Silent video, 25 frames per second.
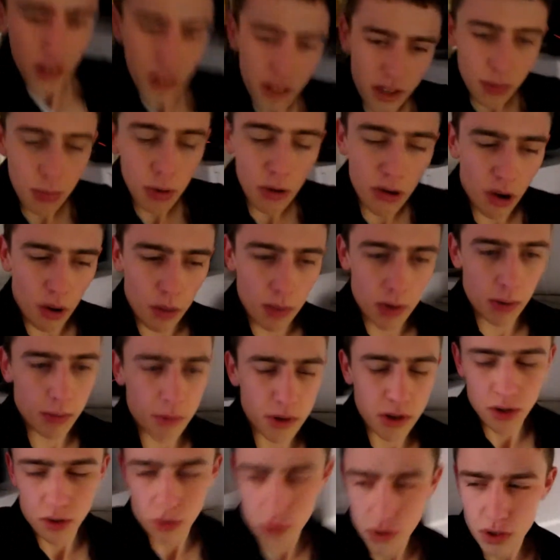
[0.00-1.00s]
Tomorrow I'll be able
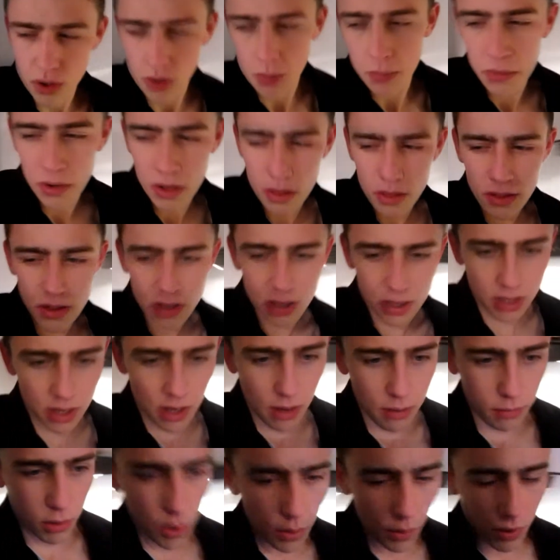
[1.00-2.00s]
to talk to you.
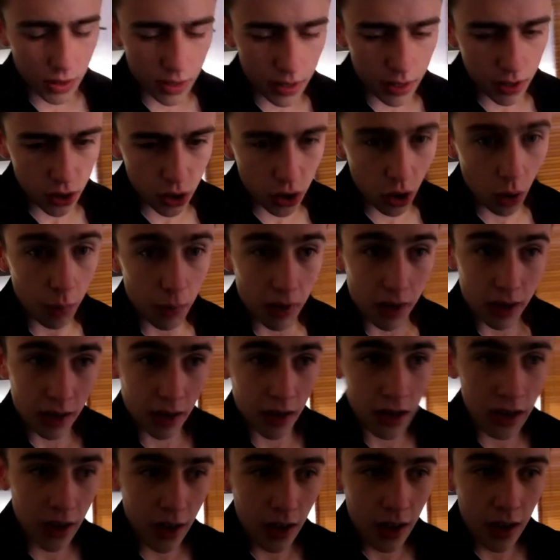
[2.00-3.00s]
I'm going shopping
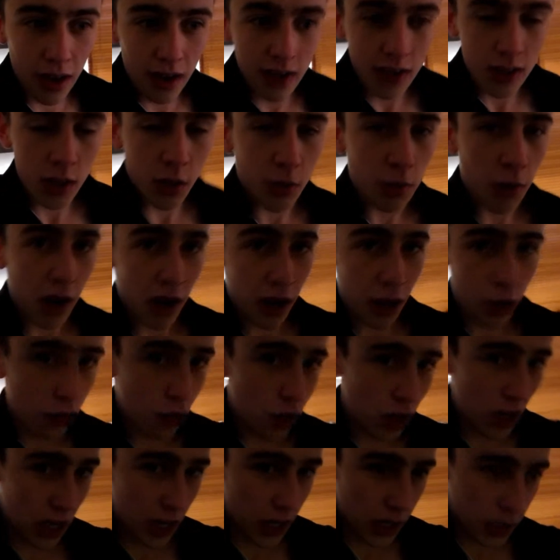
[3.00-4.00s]
to buy
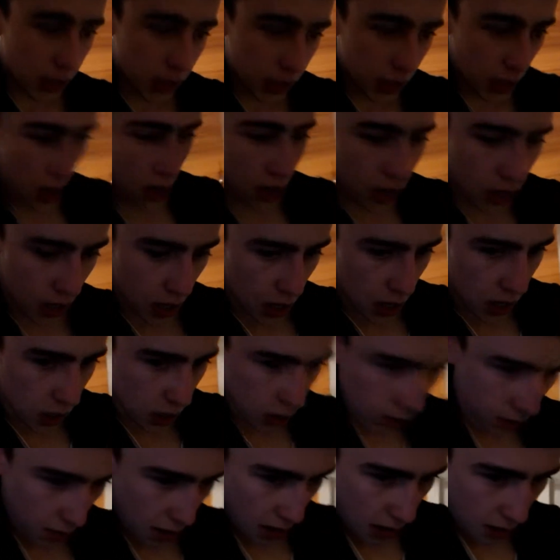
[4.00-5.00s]
ingredients,
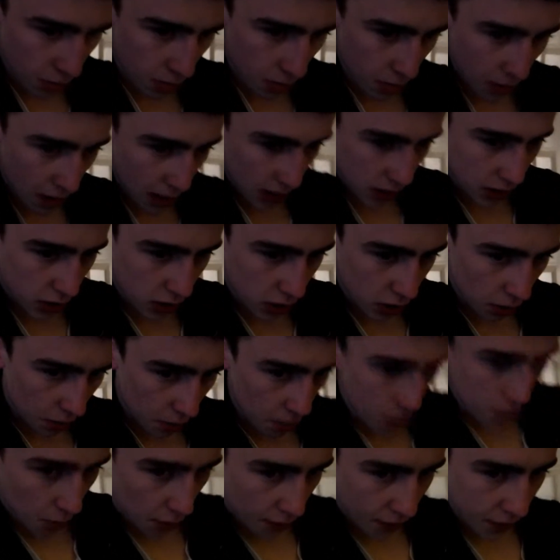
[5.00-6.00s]
to maybe make
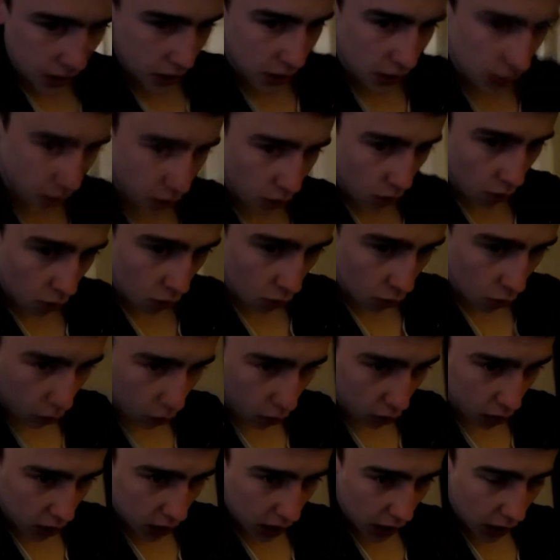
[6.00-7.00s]
some muffins
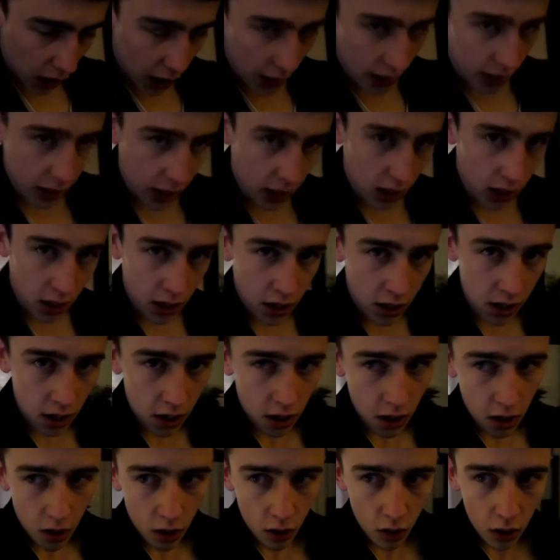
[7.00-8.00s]
or like.
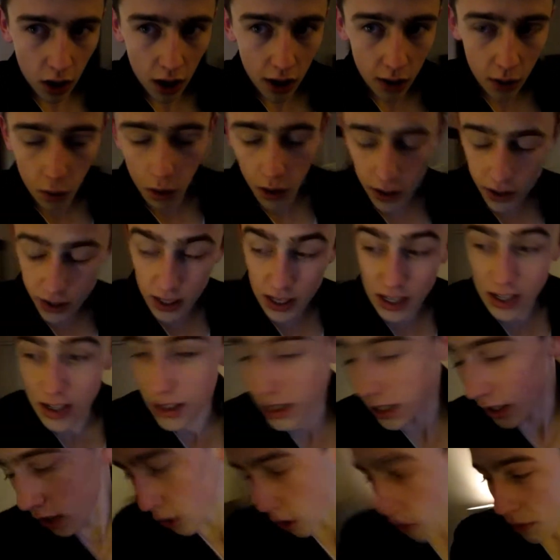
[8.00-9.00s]
Likewise, I need to
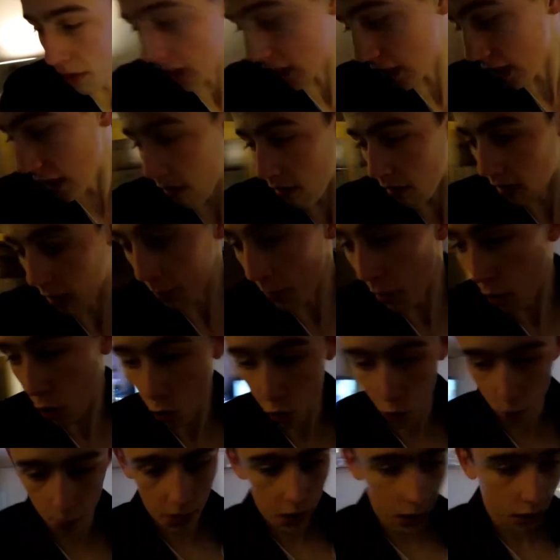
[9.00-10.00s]
text Lovely till I'm
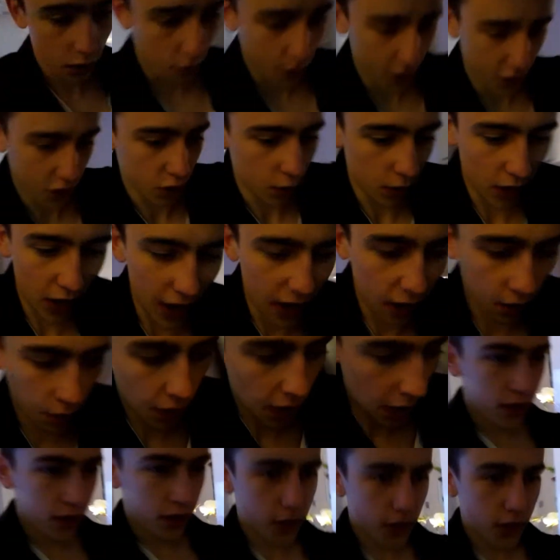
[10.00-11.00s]
home, otherwise she'll get angry.
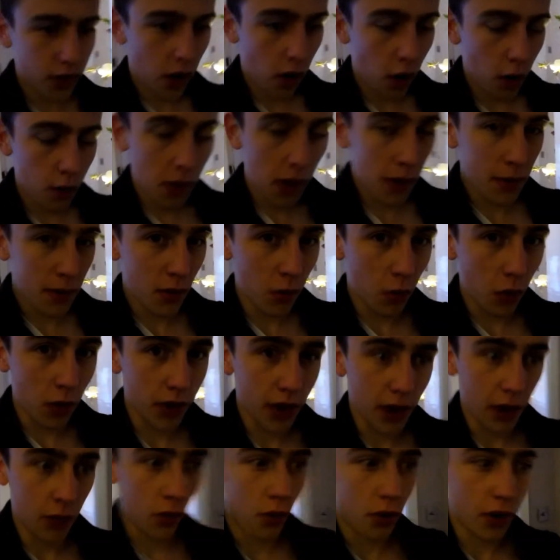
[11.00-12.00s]
So maybe one
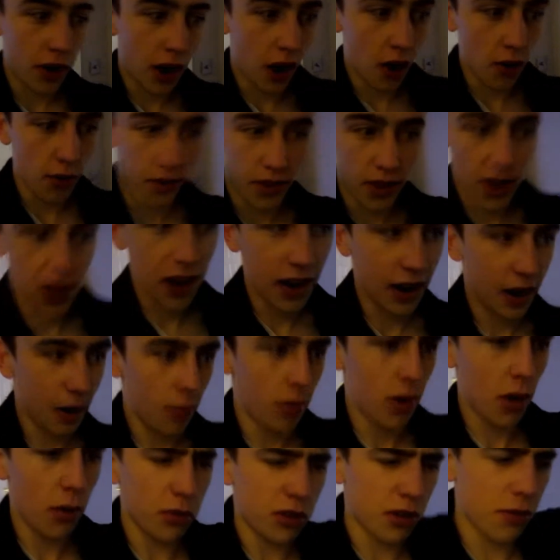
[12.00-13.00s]
day we'll get over that, and I'll be
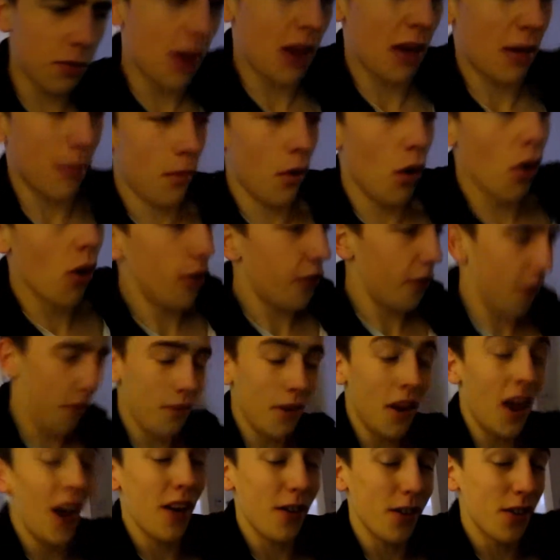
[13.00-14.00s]
able to make more
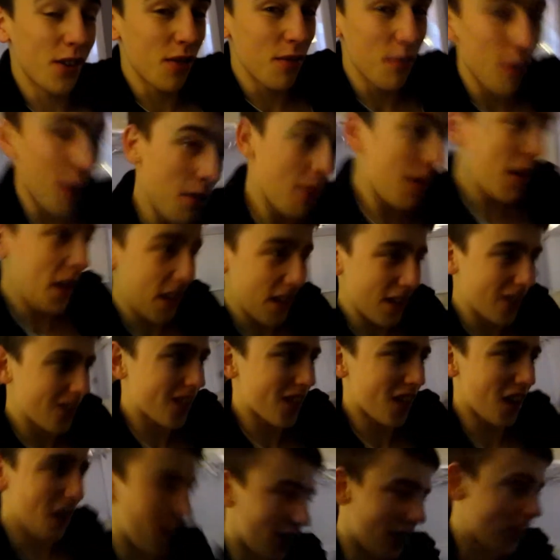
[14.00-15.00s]
thumbnails of me being
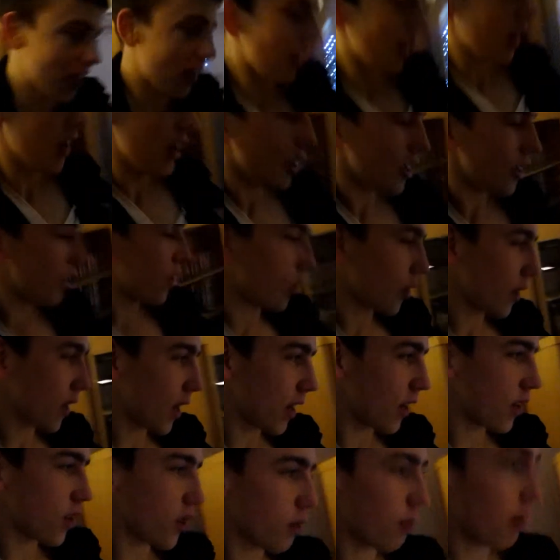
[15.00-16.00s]
inside,
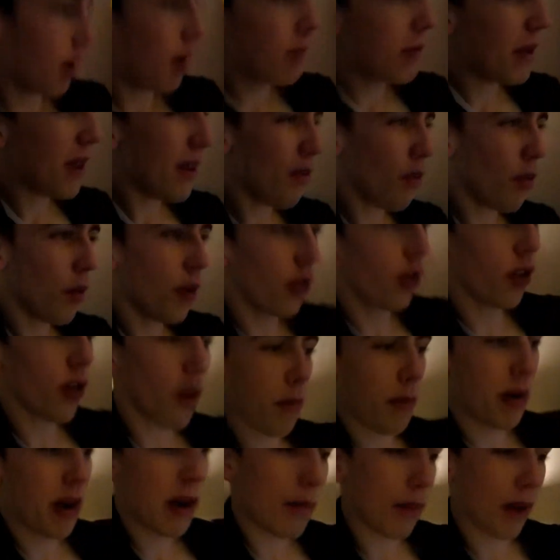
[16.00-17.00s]
talking to you, maybe even with other
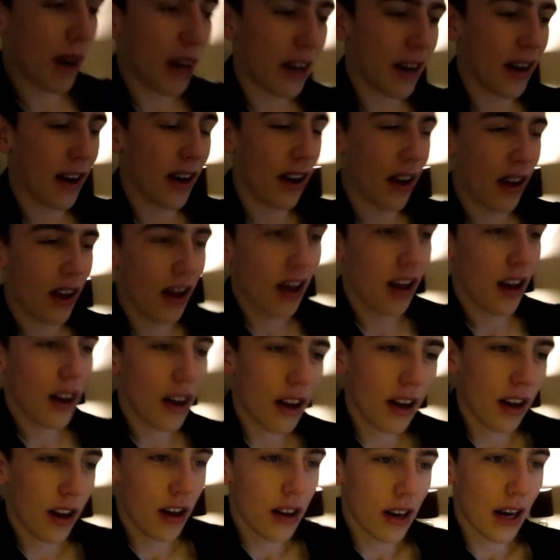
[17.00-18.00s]
people in.
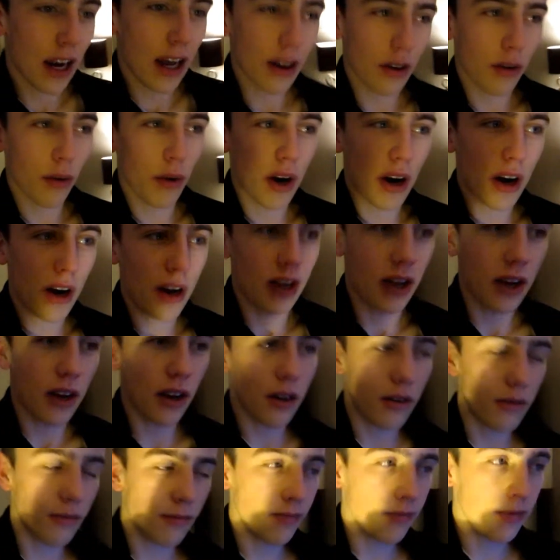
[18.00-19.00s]
like when
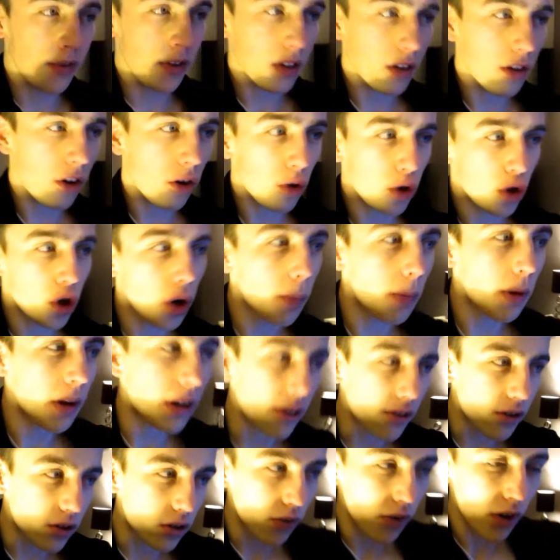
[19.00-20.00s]
I go shopping
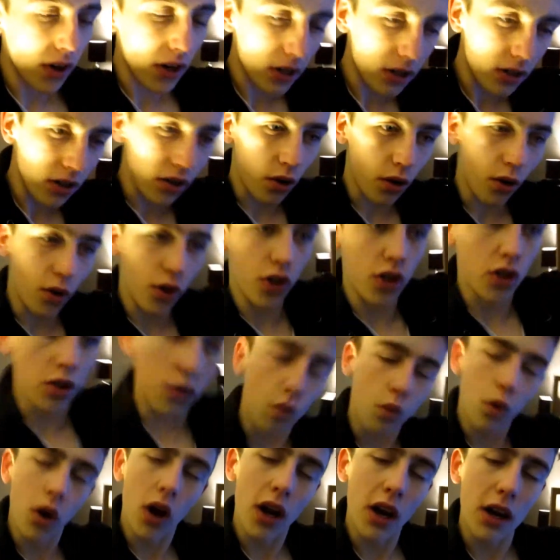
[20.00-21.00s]
and stuff, I can talk to you
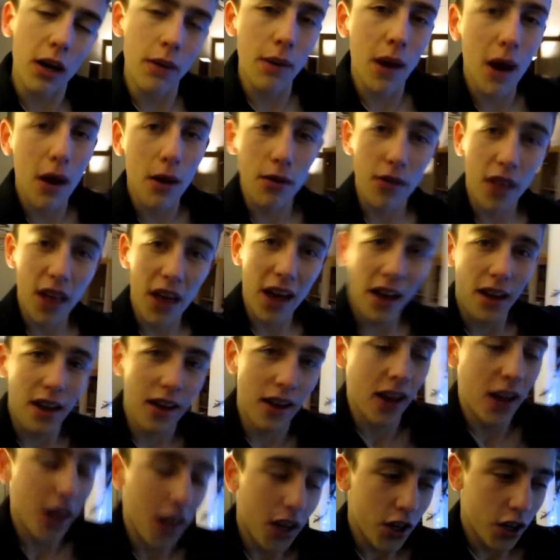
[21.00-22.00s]
while I'm out there
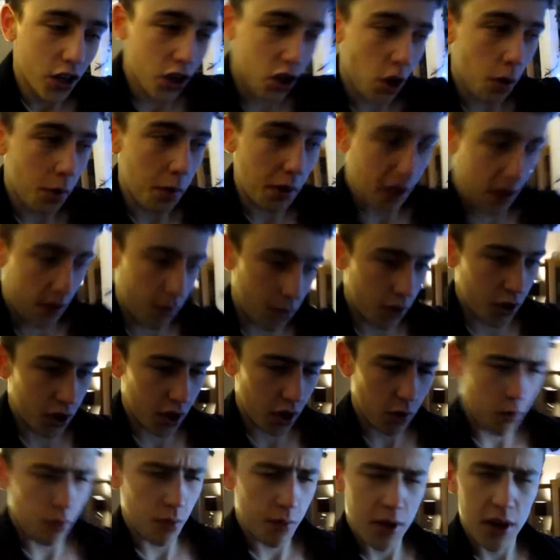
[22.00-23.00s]
shopping, which I
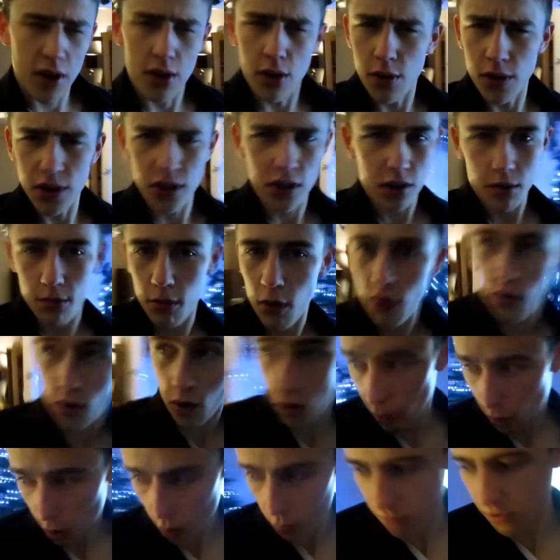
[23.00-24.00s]
will be doing
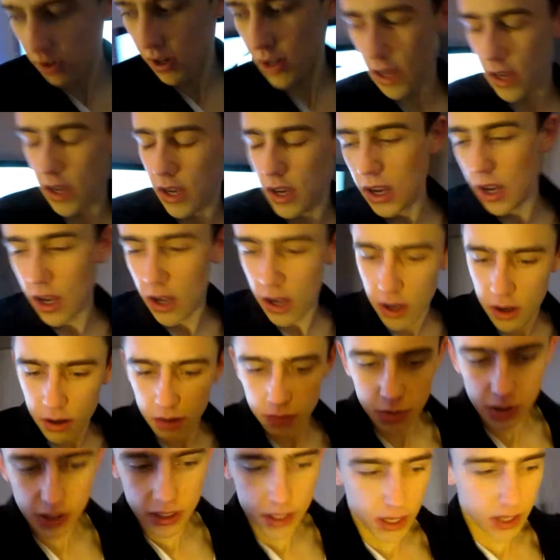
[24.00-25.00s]
tomorrow, hopefully
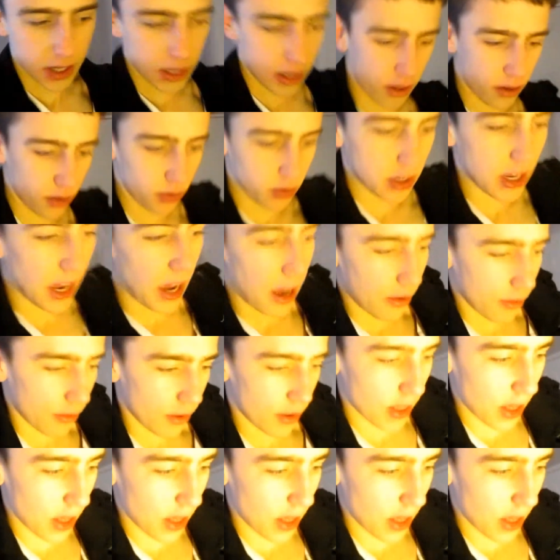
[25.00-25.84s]
be taking you down